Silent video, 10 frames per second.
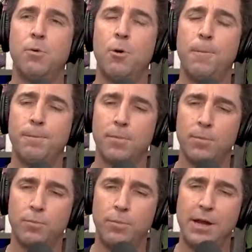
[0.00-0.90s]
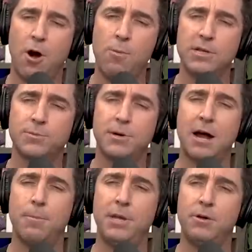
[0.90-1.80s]
well, we always put
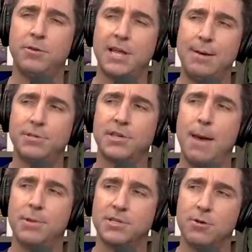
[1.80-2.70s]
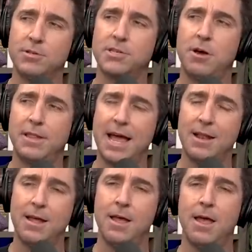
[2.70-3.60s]
out Beagle tapes mm-hmm. episodes mm -hmm. on that.
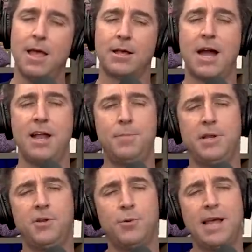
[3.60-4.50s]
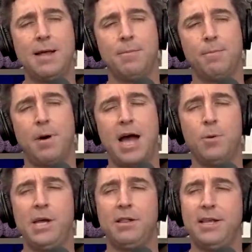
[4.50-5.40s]
Yep. Kind of been doing that
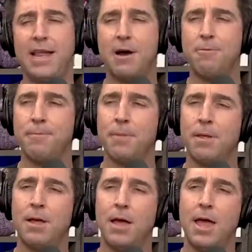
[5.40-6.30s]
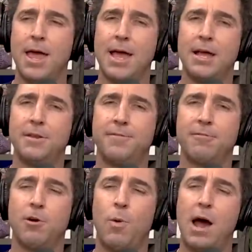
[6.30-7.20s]
bi weekly now. Mm. And
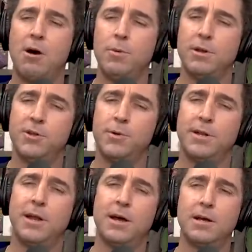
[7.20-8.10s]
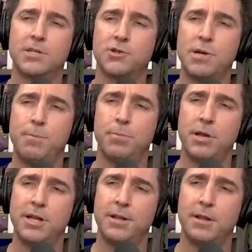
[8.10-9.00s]
for a while, we were doing uh, shrimp
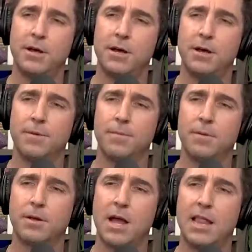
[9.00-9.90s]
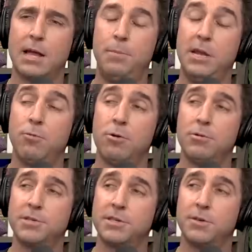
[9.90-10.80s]
blunt uh, kind of like B
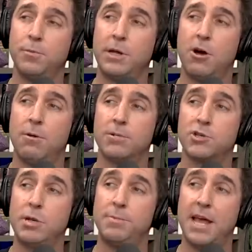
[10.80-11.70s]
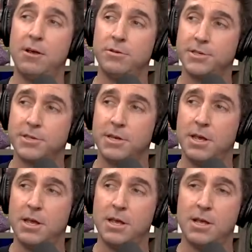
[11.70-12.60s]
rolls. We call them shrimp tails. Yeah.